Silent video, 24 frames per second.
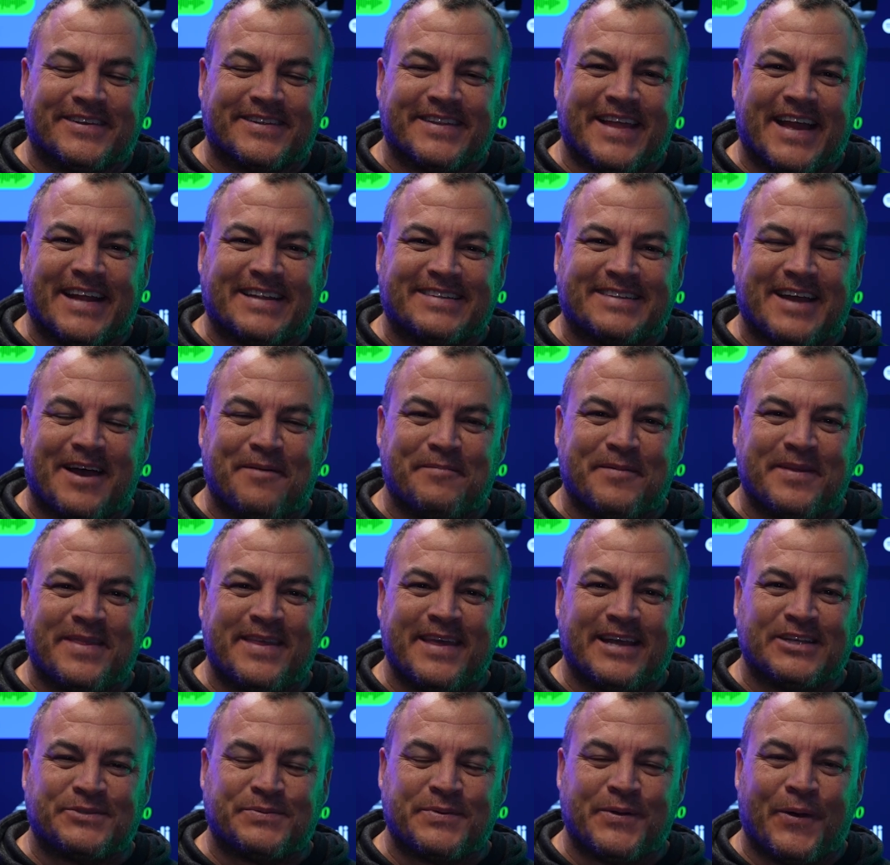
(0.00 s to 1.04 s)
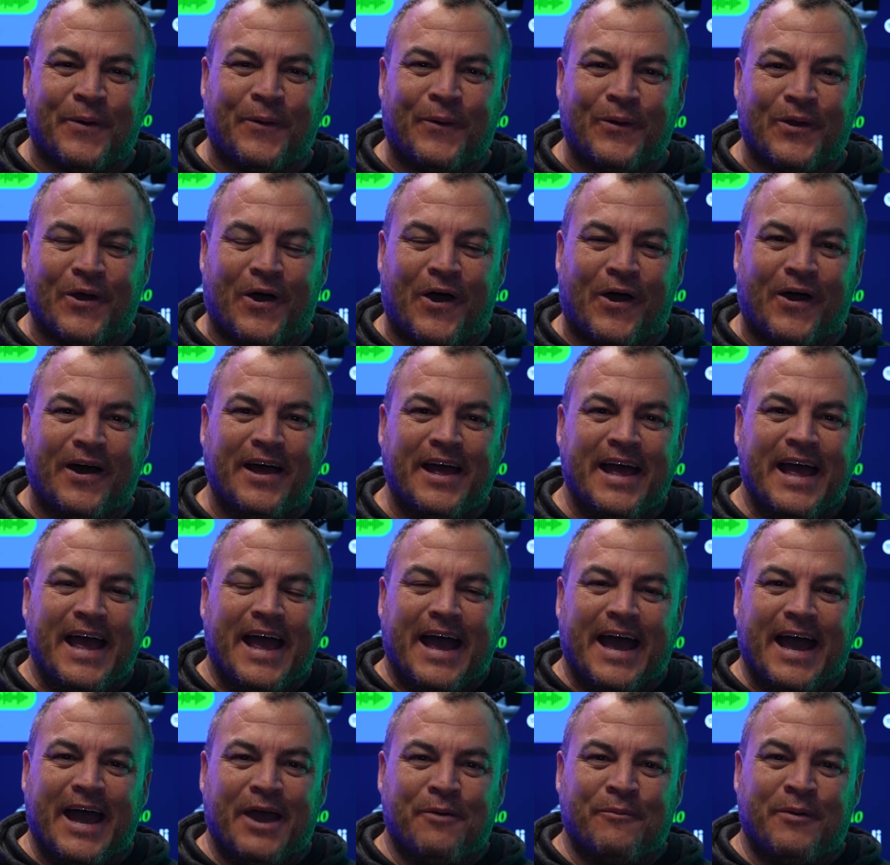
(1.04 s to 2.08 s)
into that time of the year, as we all are,
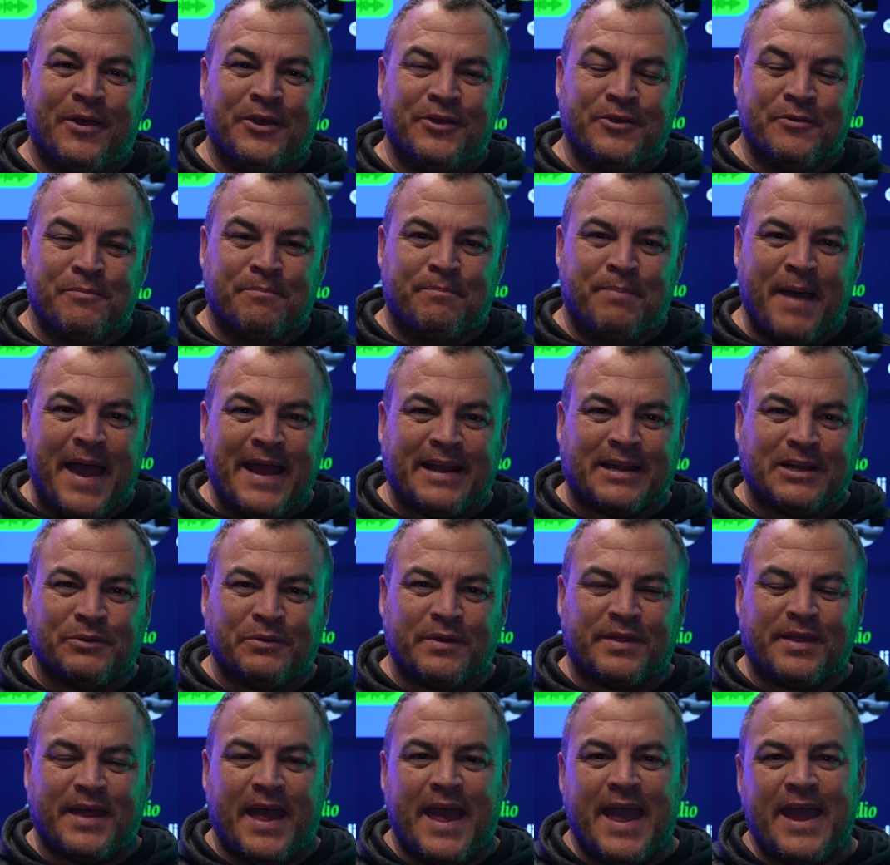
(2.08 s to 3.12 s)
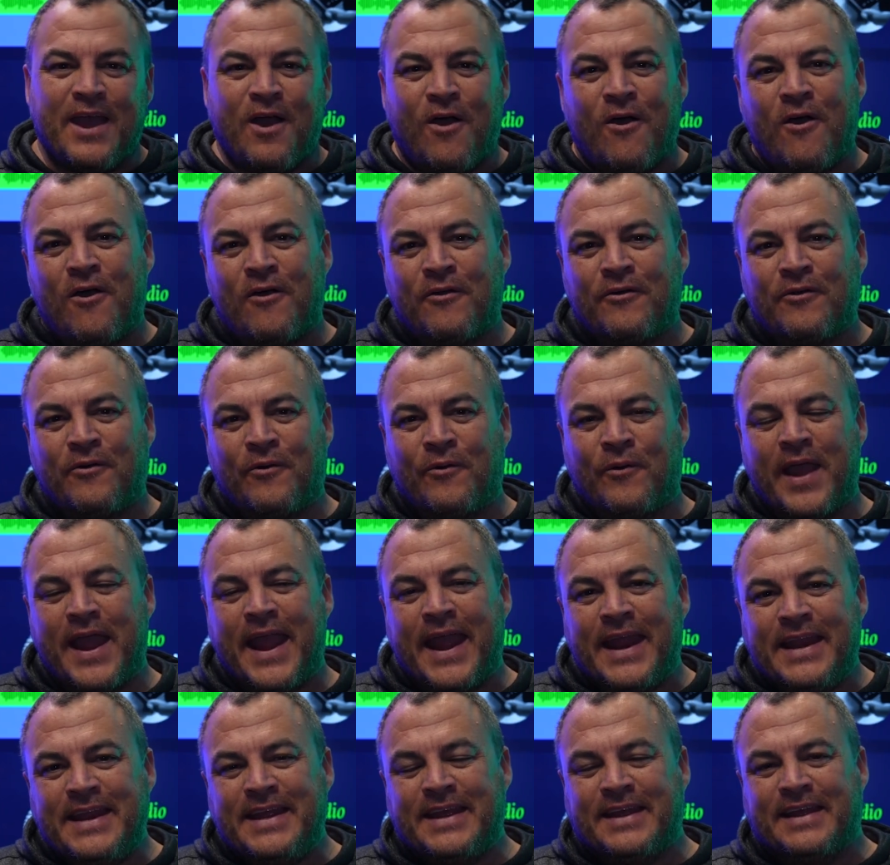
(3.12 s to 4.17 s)
where you battle with AR or
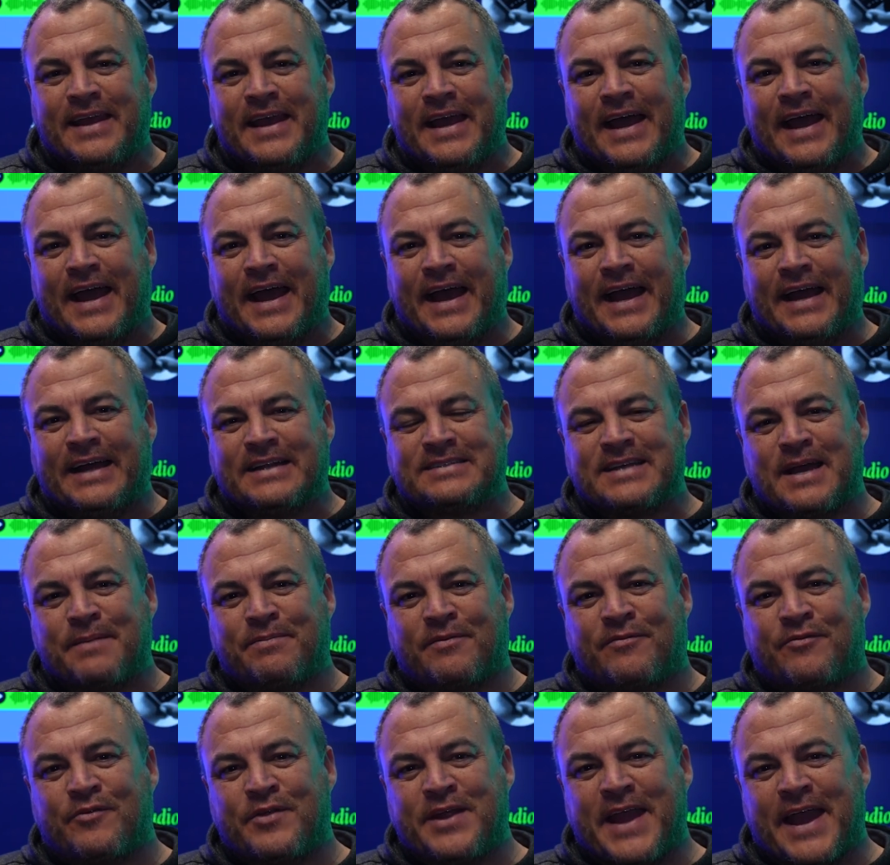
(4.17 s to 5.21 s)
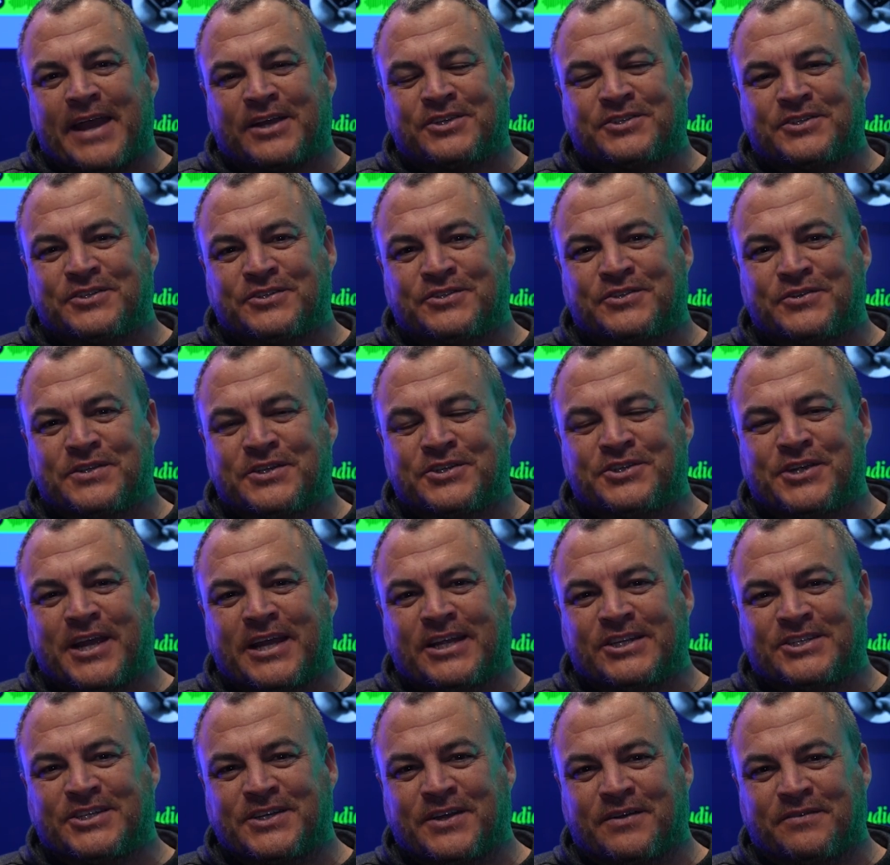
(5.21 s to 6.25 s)
any type of reaction to the
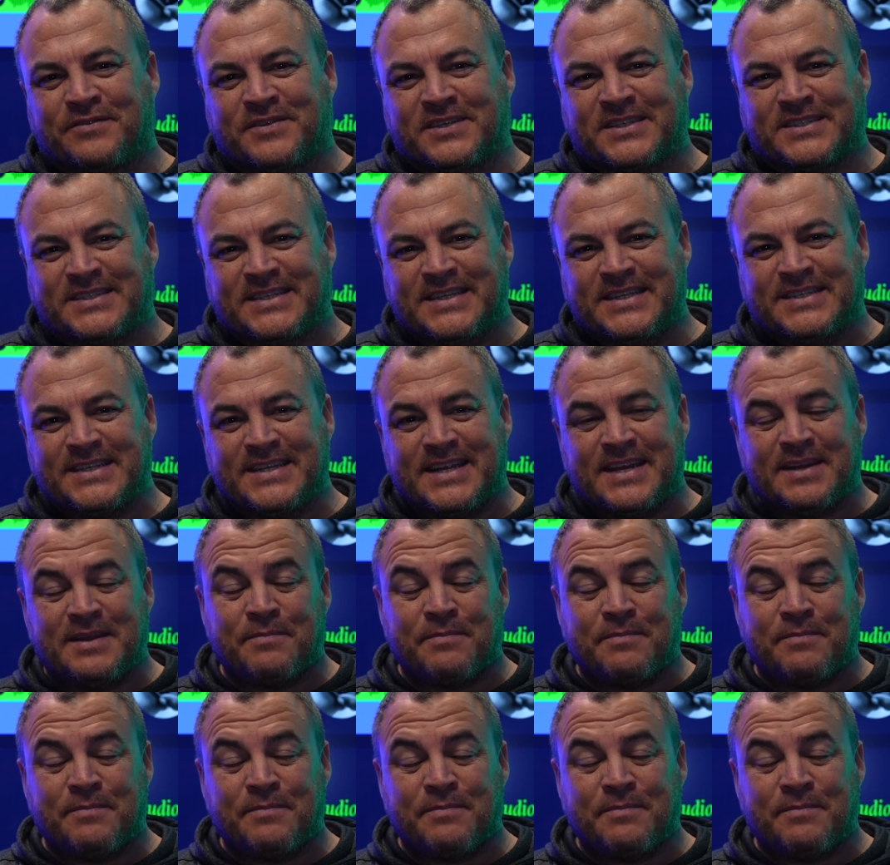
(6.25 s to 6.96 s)
changing of the season.